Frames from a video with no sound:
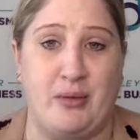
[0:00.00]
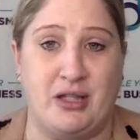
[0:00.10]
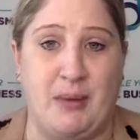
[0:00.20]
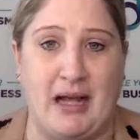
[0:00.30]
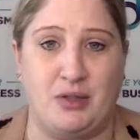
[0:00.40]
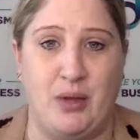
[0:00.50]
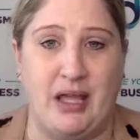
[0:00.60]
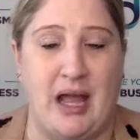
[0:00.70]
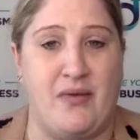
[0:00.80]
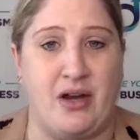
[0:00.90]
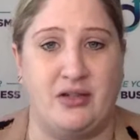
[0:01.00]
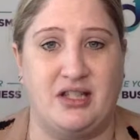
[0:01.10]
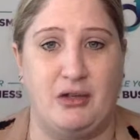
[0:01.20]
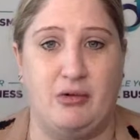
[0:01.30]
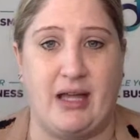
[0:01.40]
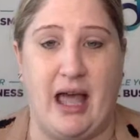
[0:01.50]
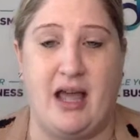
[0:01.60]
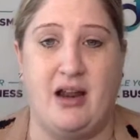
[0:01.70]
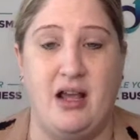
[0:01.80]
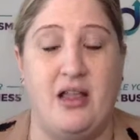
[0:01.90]
from this past week, and then I'll see you
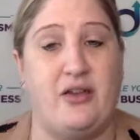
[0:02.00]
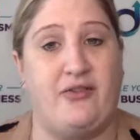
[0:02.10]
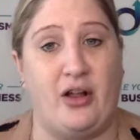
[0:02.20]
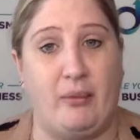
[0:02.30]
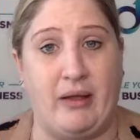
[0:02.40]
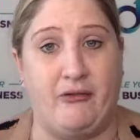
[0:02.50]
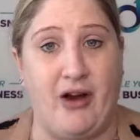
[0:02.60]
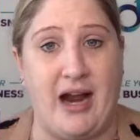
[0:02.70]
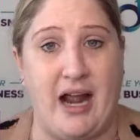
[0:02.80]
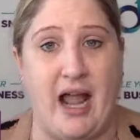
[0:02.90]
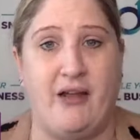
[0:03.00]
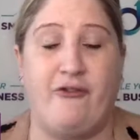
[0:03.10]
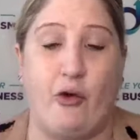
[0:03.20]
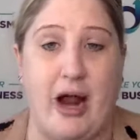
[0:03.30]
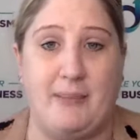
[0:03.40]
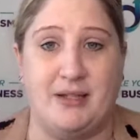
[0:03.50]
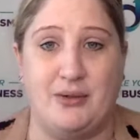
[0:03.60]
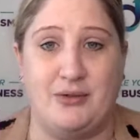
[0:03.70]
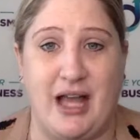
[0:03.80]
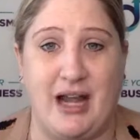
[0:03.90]
again the following Friday for
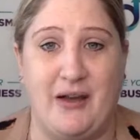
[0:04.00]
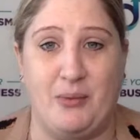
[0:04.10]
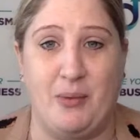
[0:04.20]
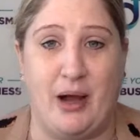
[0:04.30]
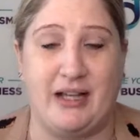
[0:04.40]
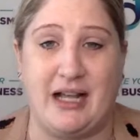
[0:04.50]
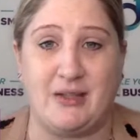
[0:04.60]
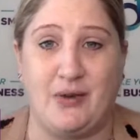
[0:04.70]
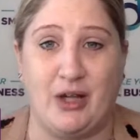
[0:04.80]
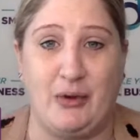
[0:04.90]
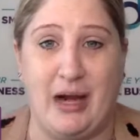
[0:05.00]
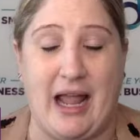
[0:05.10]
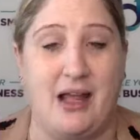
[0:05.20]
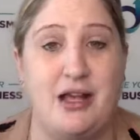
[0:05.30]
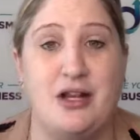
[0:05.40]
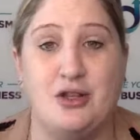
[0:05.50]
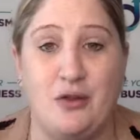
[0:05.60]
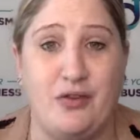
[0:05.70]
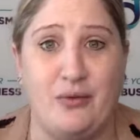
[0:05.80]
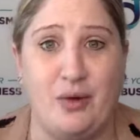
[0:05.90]
episode 10 of the podcast for Q&A.
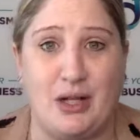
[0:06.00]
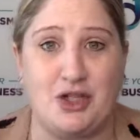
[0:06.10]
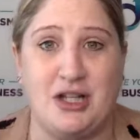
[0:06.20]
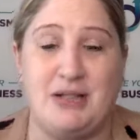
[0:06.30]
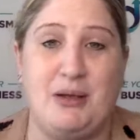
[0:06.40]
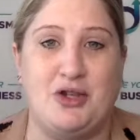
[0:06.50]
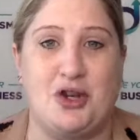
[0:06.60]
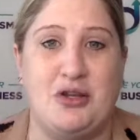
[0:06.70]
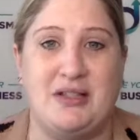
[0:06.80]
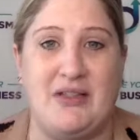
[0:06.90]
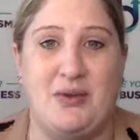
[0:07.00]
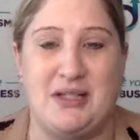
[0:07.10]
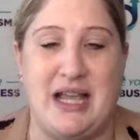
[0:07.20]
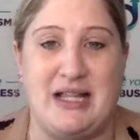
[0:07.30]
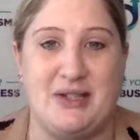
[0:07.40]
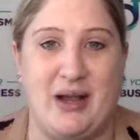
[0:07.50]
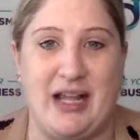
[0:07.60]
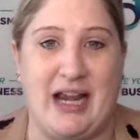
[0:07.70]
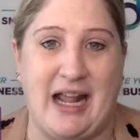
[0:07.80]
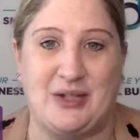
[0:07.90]
So if you have questions, make sure you send those in so I
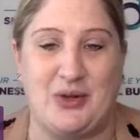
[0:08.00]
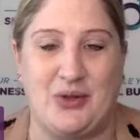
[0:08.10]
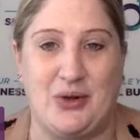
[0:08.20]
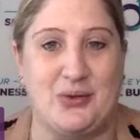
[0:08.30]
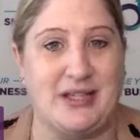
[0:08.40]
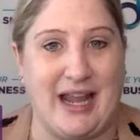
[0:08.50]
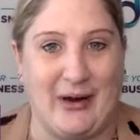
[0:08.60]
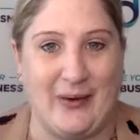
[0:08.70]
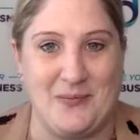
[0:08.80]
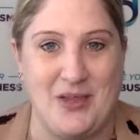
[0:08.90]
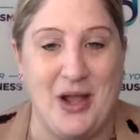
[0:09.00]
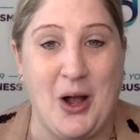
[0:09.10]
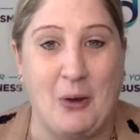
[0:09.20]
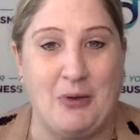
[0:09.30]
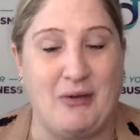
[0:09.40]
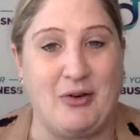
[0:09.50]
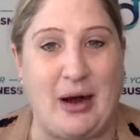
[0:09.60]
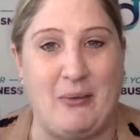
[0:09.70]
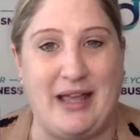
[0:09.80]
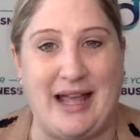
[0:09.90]
can answer those here. Hope you have a
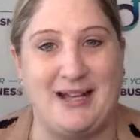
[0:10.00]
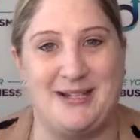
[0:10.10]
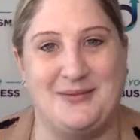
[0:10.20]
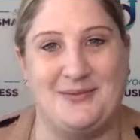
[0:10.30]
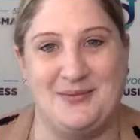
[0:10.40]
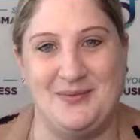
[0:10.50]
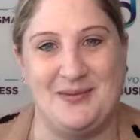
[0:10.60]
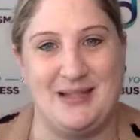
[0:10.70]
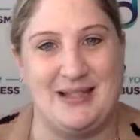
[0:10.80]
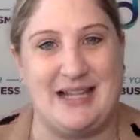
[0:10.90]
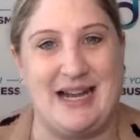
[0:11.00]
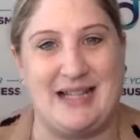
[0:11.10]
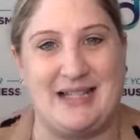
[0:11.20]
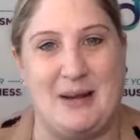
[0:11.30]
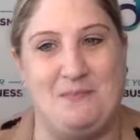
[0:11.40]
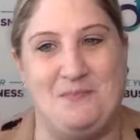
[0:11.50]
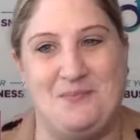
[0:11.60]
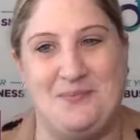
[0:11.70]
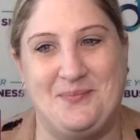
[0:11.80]
great weekend. See you next time.